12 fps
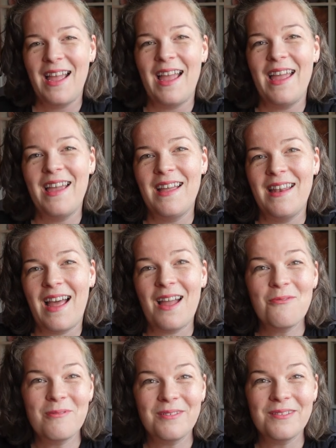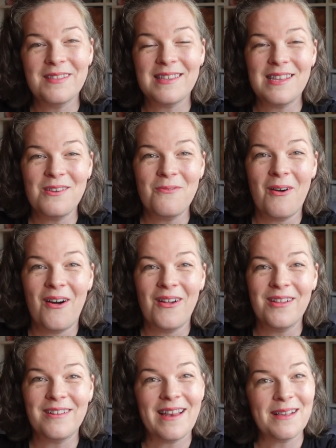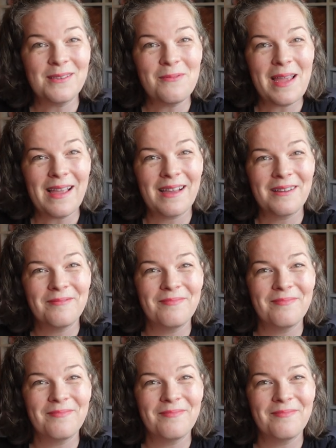and I will see you all next week.